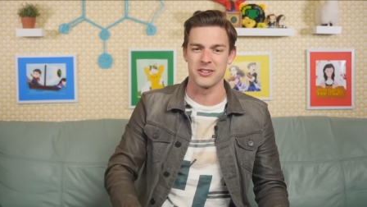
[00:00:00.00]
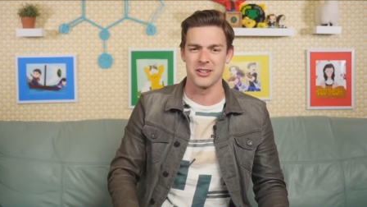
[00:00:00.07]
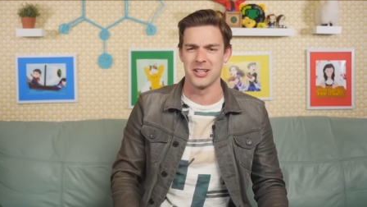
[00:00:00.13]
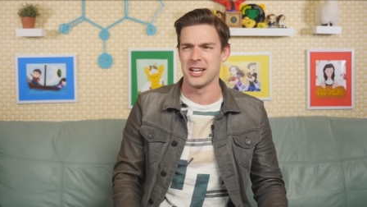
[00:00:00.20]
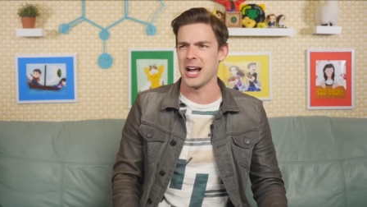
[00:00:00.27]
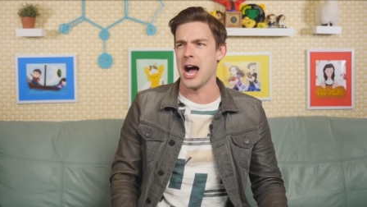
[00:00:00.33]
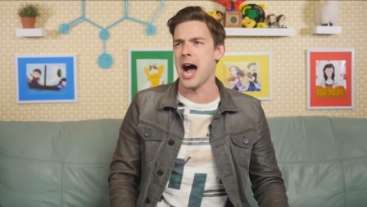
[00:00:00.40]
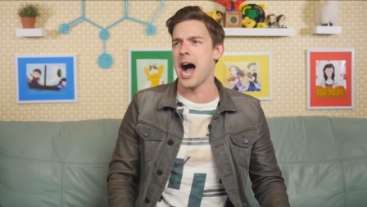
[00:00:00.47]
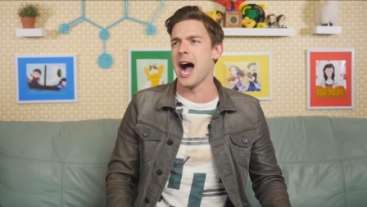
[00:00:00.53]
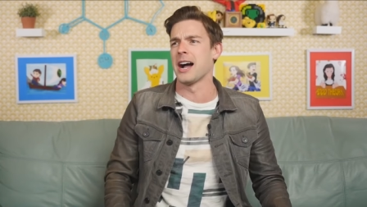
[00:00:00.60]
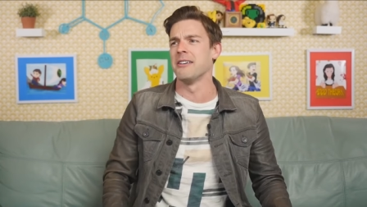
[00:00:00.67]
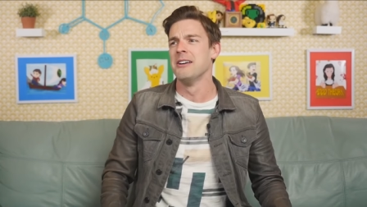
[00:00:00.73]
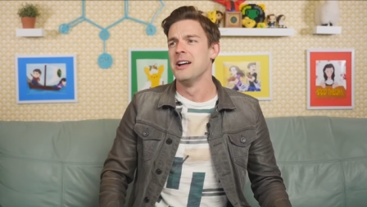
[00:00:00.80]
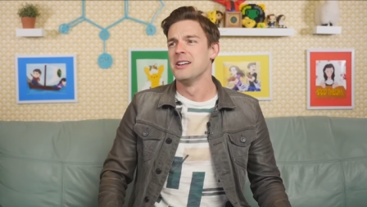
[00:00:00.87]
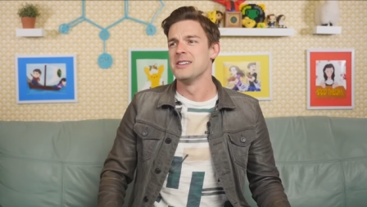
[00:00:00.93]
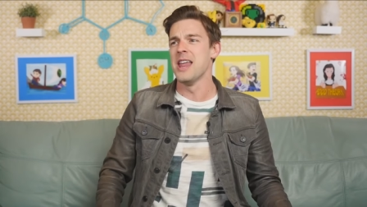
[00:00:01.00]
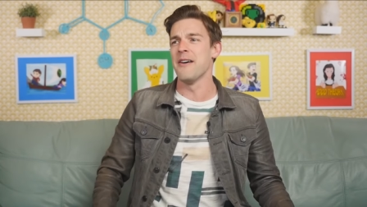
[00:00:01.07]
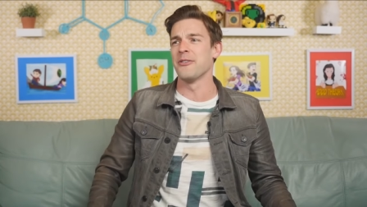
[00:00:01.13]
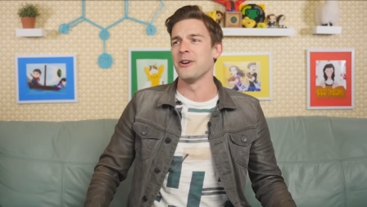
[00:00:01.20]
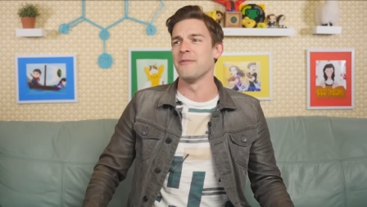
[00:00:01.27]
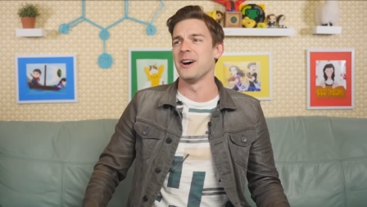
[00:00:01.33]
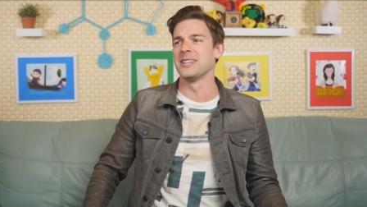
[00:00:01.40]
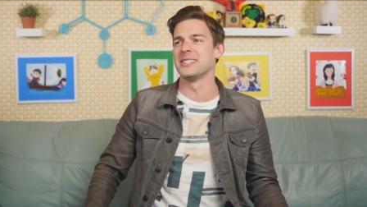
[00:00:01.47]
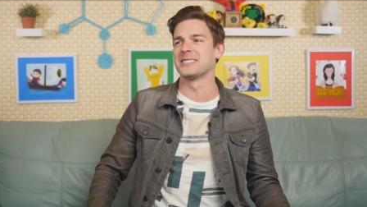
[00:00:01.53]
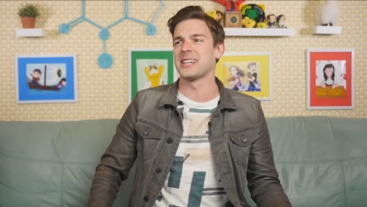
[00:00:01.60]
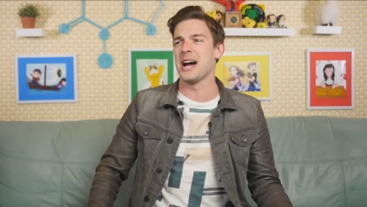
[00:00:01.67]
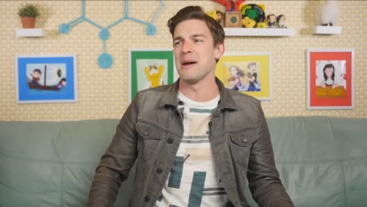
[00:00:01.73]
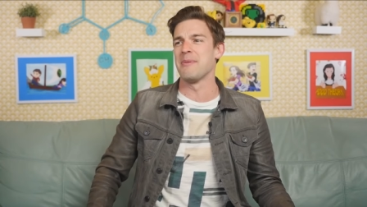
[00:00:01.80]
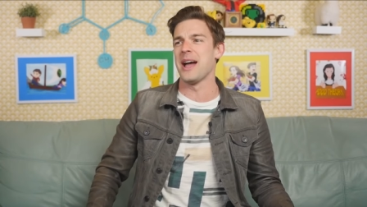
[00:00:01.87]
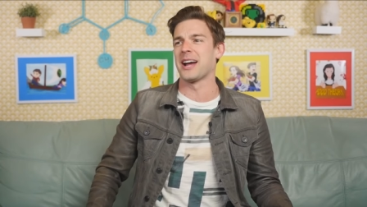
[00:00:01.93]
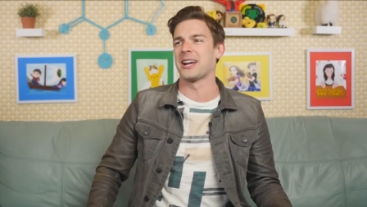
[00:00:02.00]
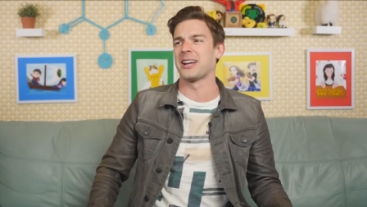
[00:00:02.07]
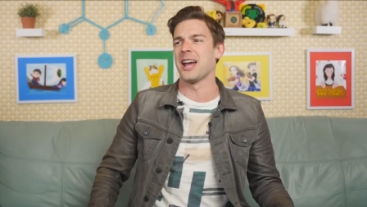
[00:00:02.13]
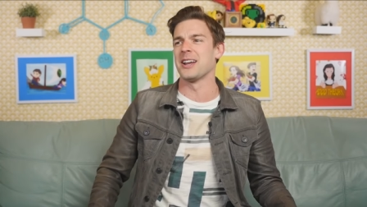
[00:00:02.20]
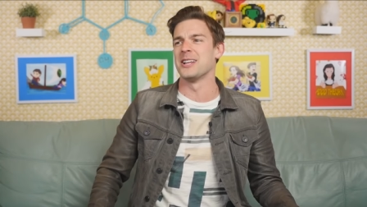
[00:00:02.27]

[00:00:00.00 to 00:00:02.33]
they're like, ah, never invite this guy back again.